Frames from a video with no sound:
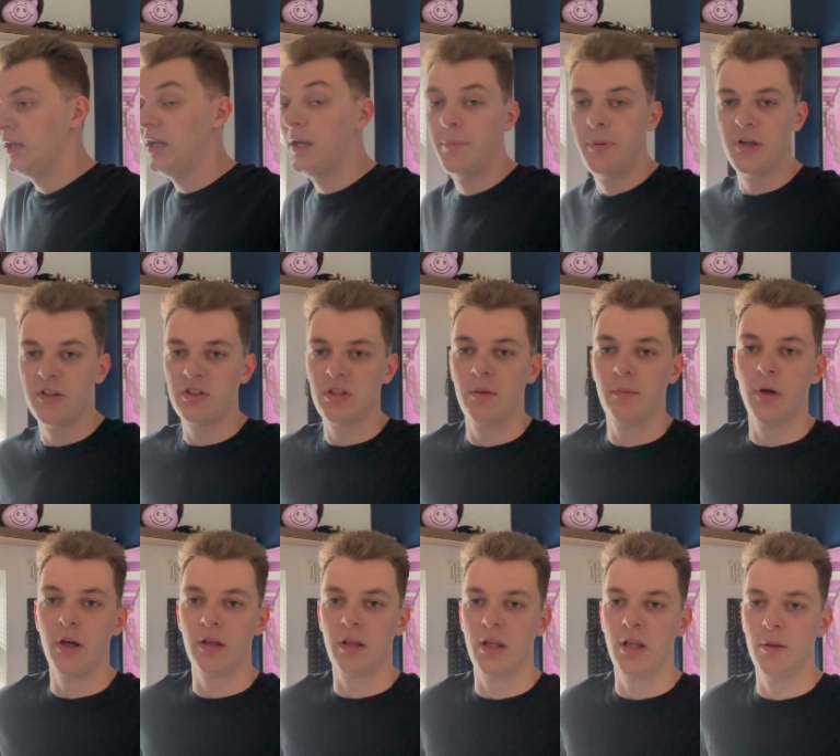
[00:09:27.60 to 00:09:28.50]
I personally
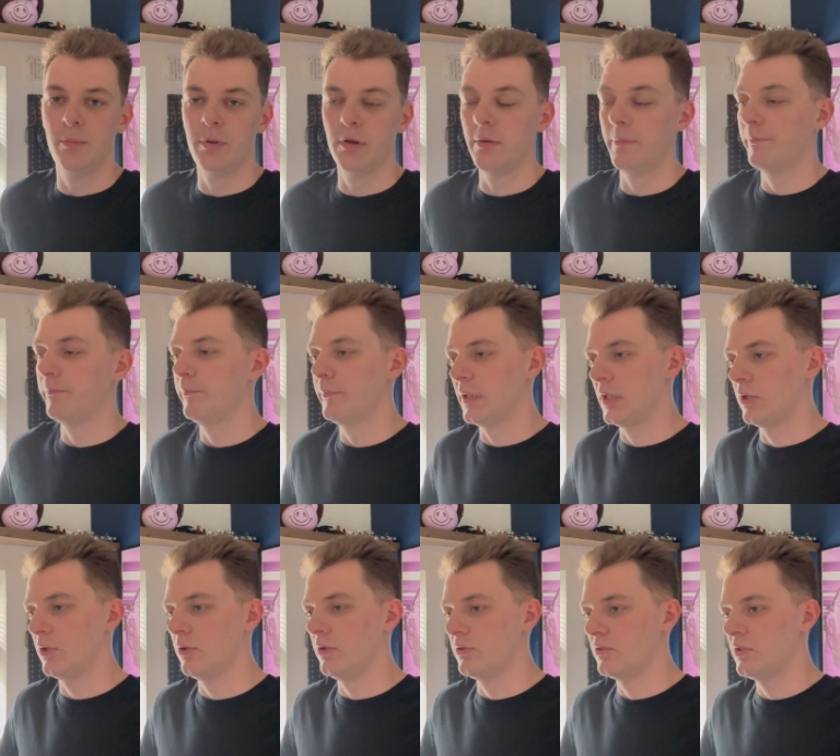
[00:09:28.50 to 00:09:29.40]
might keep it
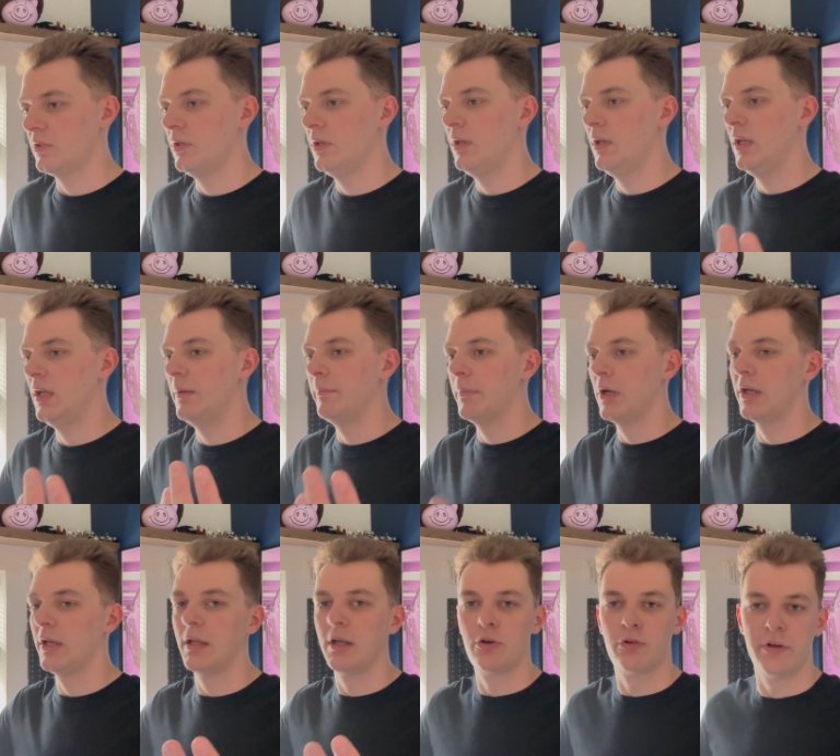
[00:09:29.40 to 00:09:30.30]
because it
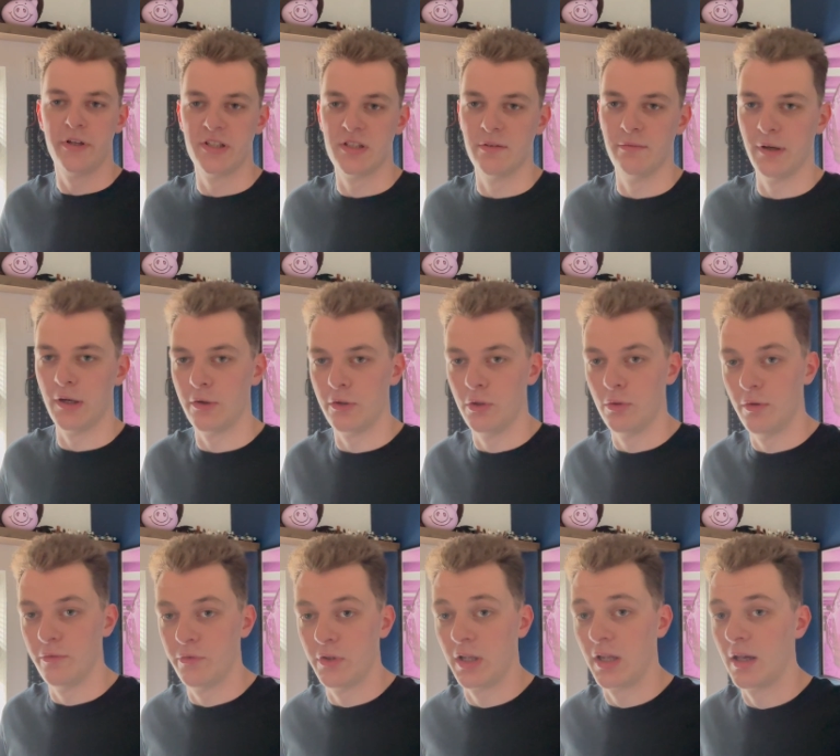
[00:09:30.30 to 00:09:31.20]
might increase the value
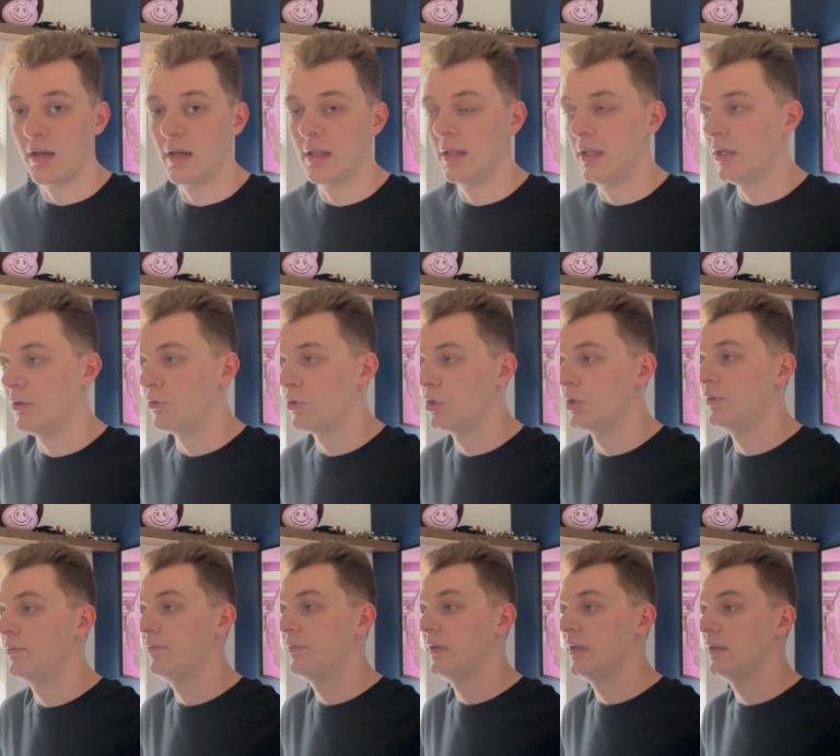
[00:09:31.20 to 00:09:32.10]
of the car later on
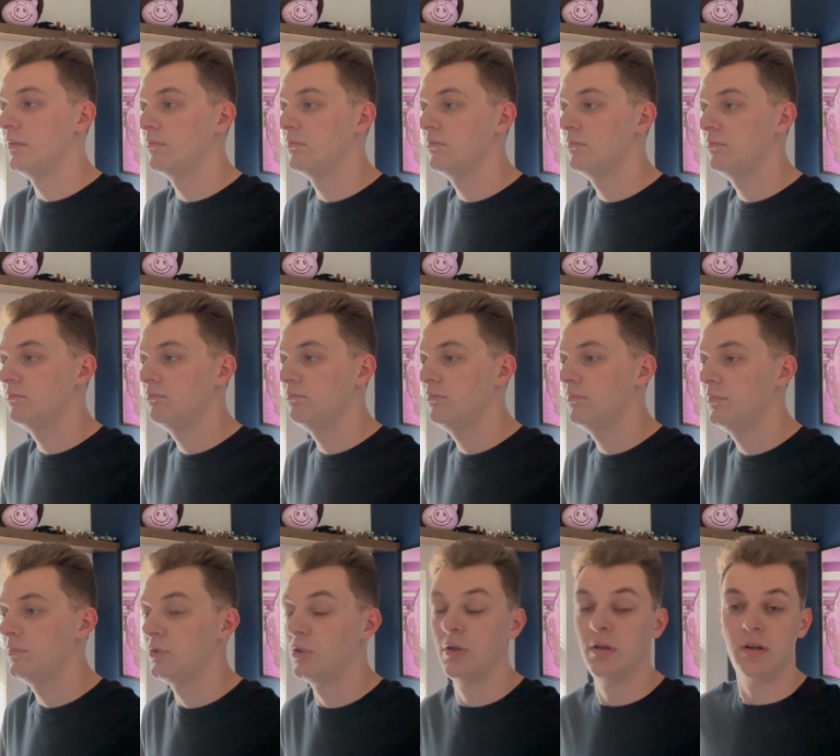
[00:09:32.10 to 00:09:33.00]
if it
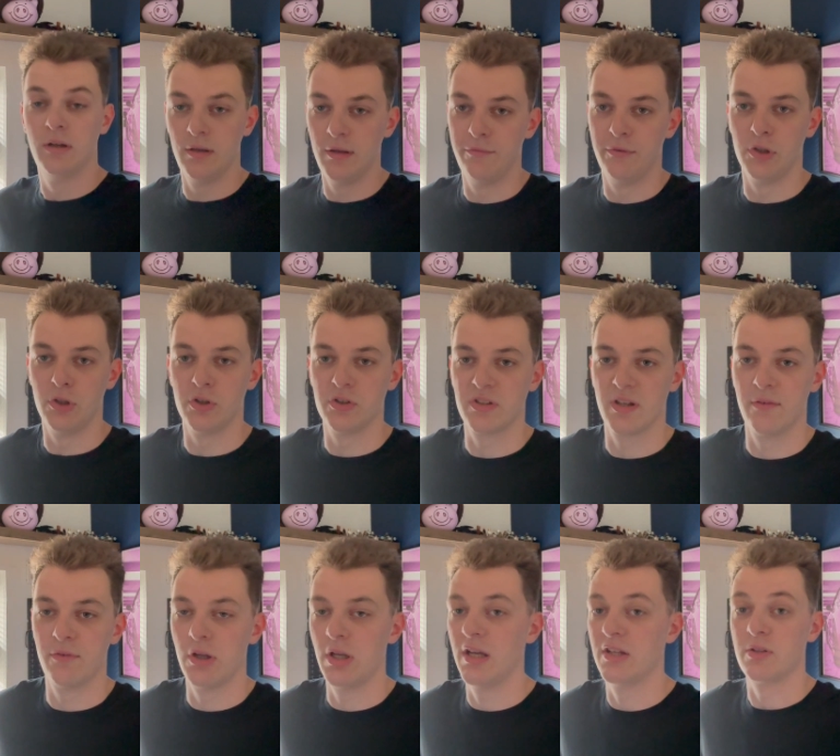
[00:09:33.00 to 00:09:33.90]
if it does
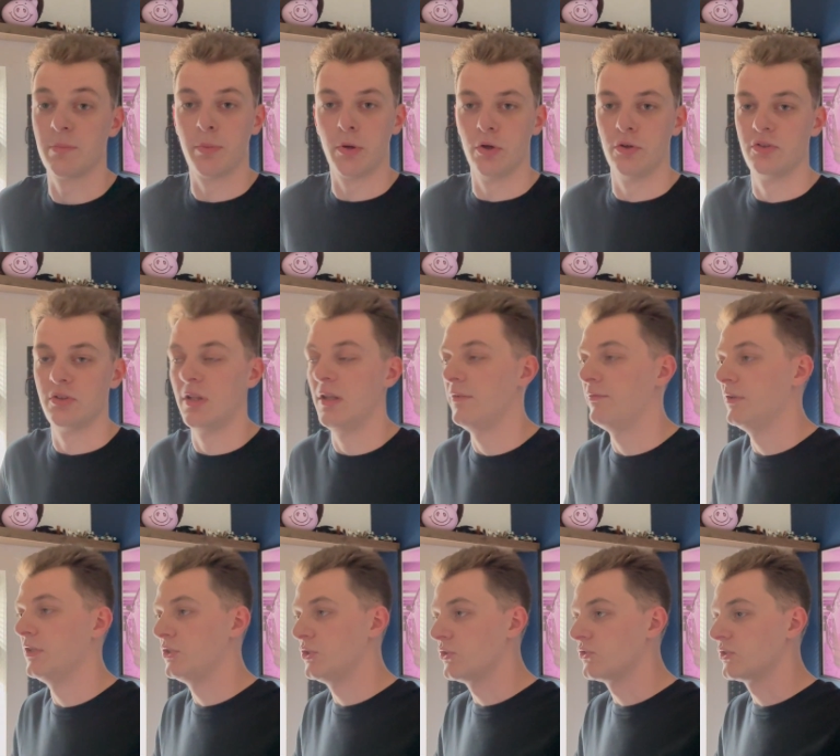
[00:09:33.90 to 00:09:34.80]
have it as opposed to if
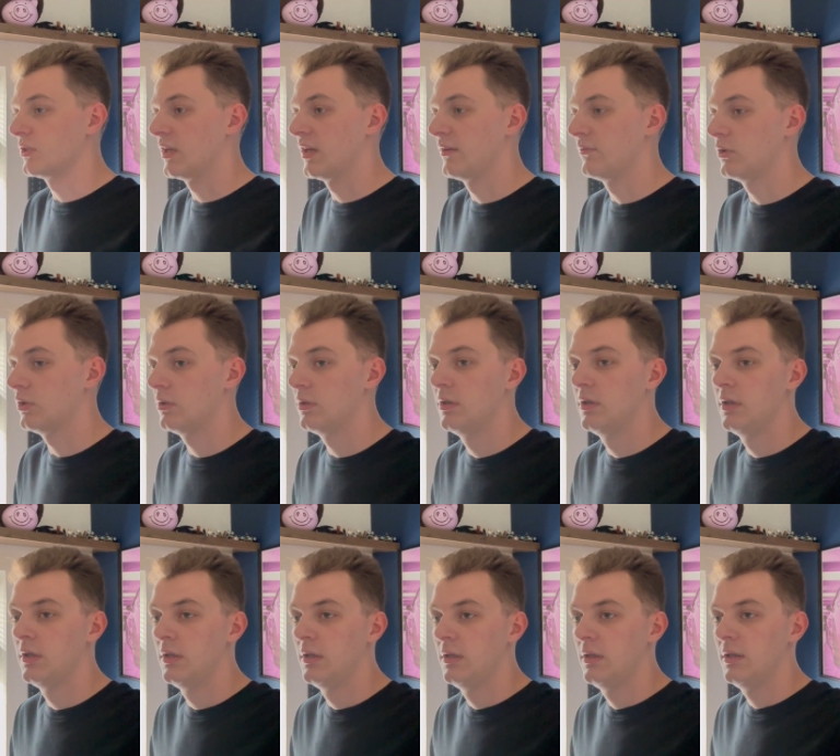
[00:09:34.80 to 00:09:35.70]
it doesn't have it.
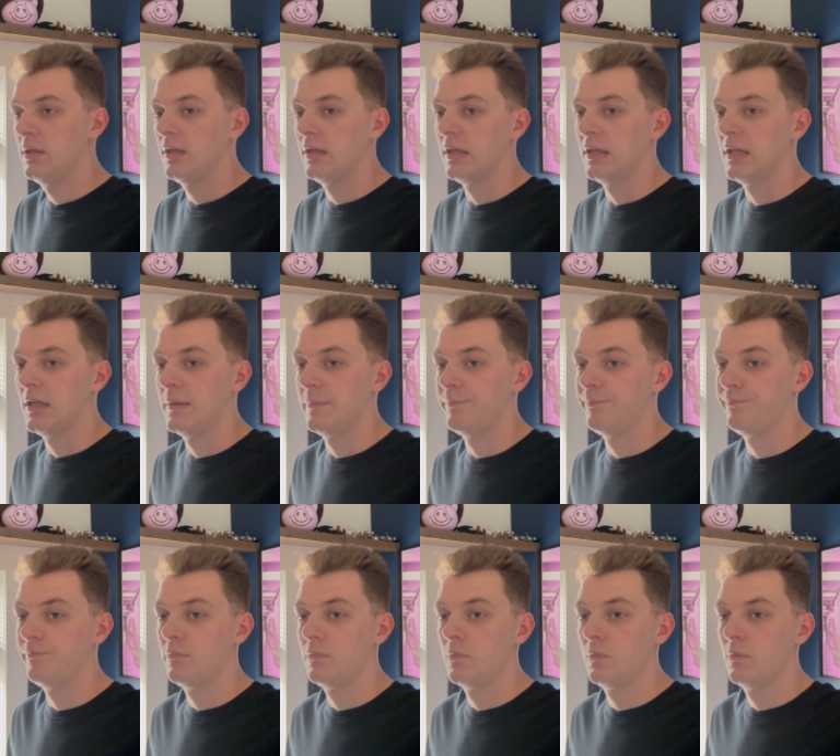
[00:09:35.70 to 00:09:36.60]
Um,
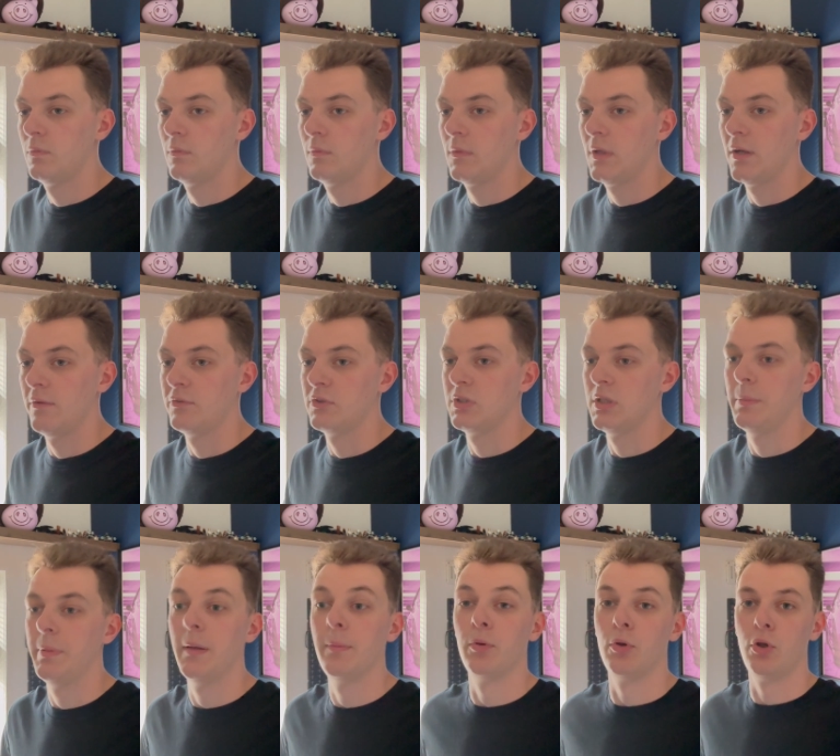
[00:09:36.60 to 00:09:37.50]
obviously,
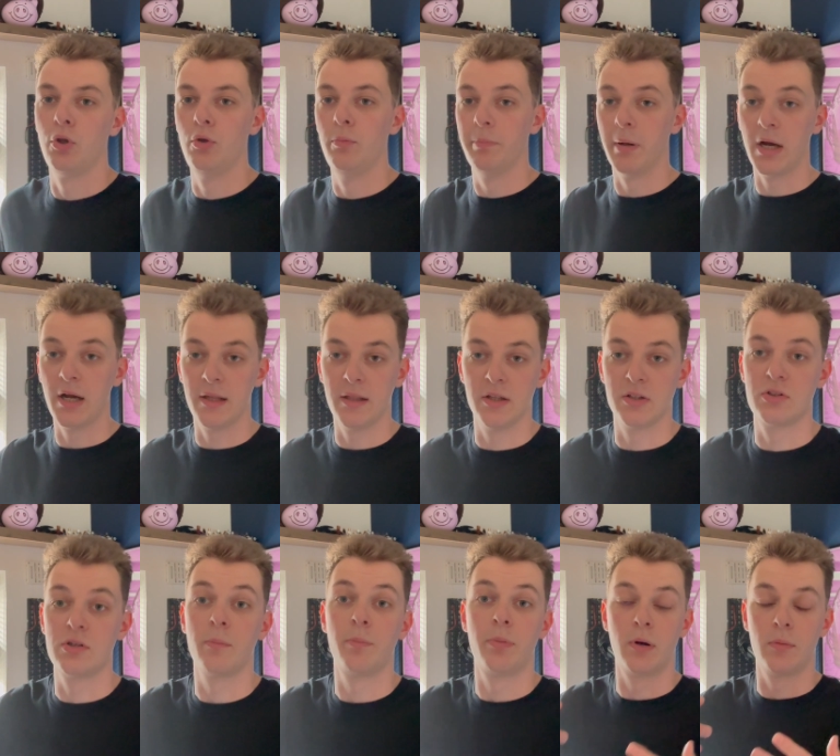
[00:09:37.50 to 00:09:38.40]
people who buy
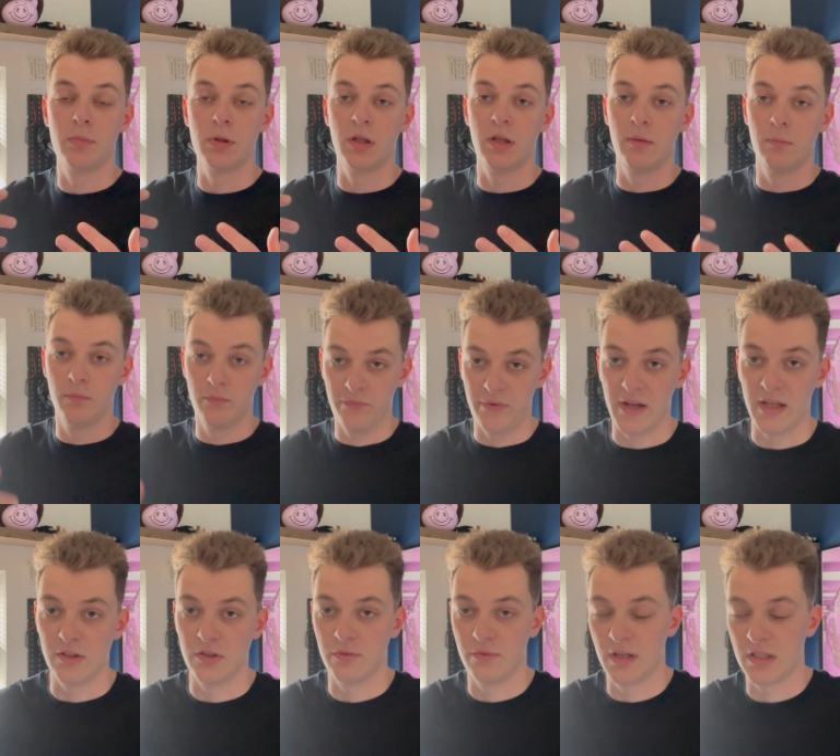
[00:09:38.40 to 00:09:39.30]
this are probably
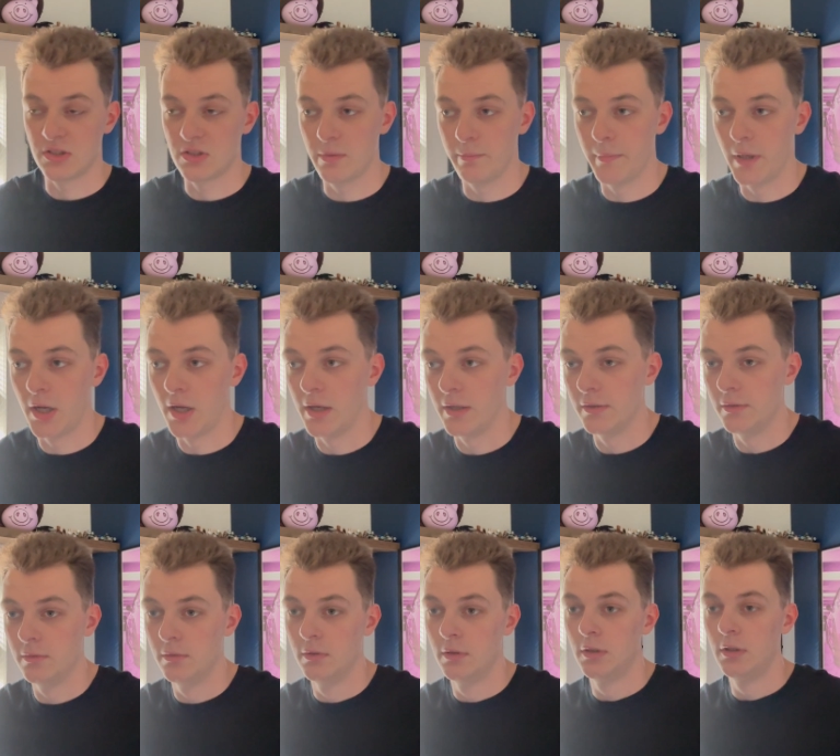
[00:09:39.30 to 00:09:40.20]
fans of Aston Martin